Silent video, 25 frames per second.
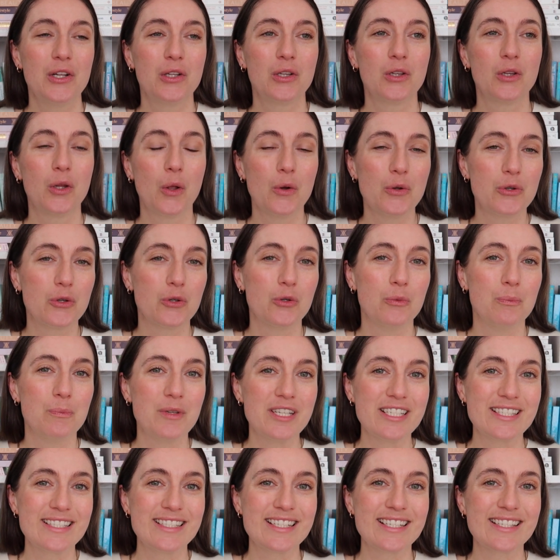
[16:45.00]
local
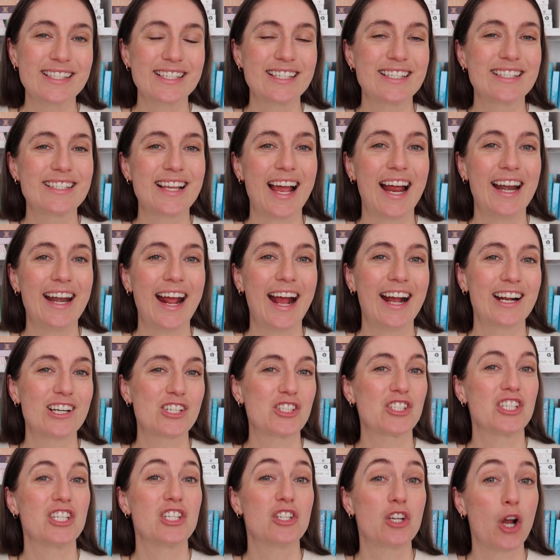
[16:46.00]
businesses, and
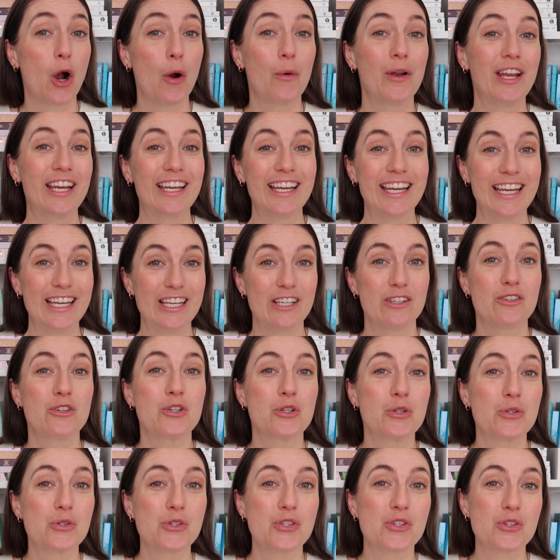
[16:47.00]
actually going
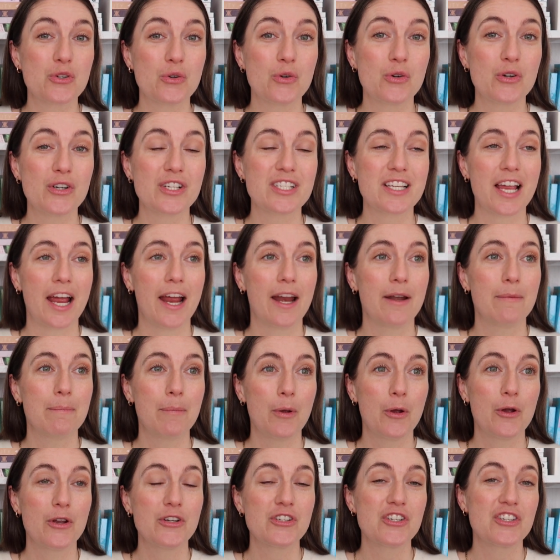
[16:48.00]
into stores
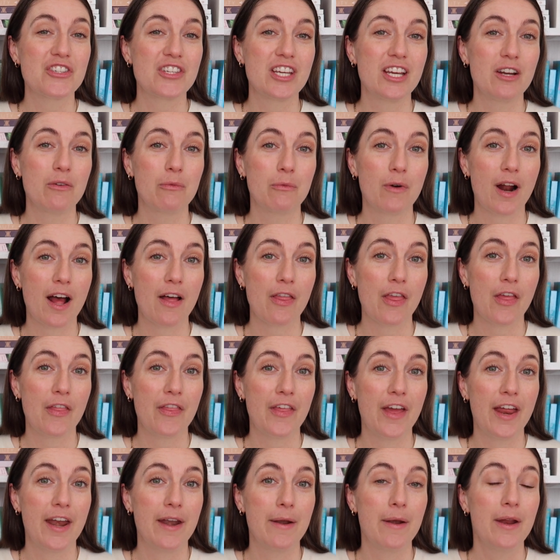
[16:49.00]
and purchasing rather
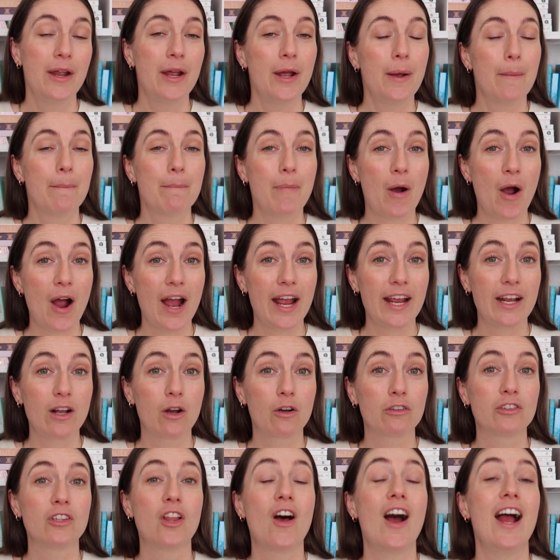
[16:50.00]
than buying
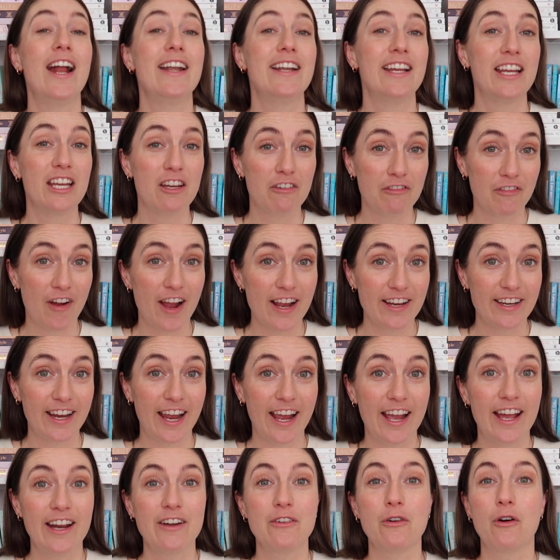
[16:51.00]
online if I
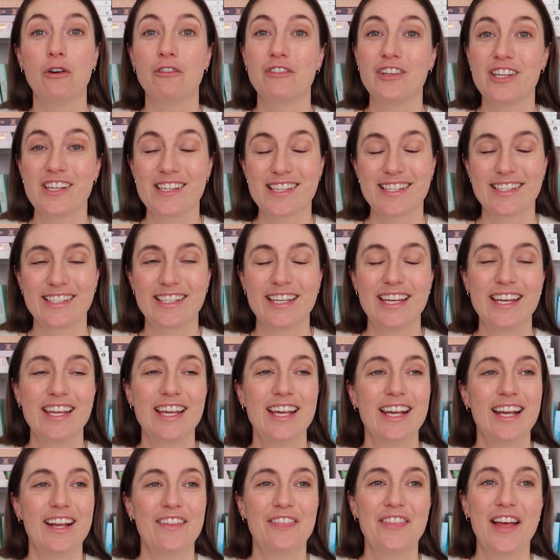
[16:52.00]
can.
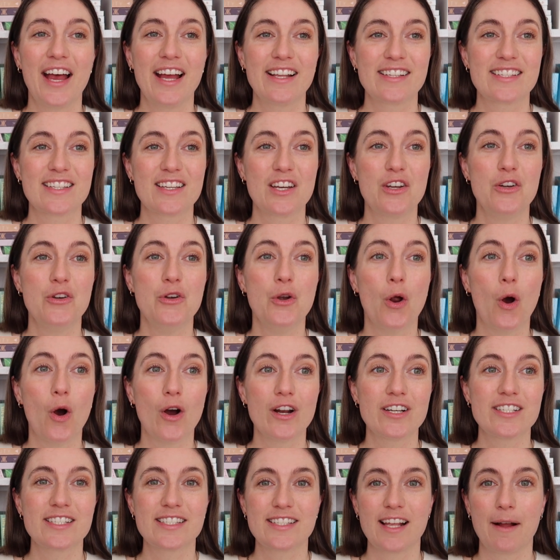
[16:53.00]
Obviously that's
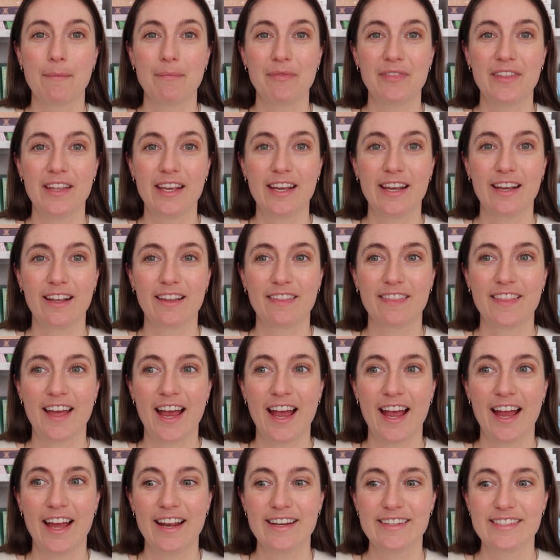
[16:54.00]
not something
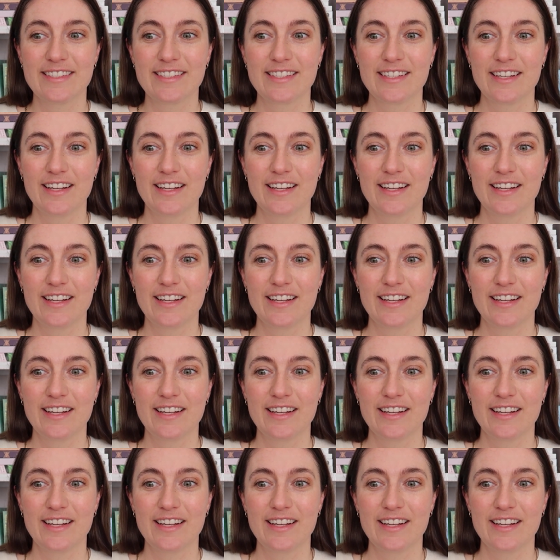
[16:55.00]
that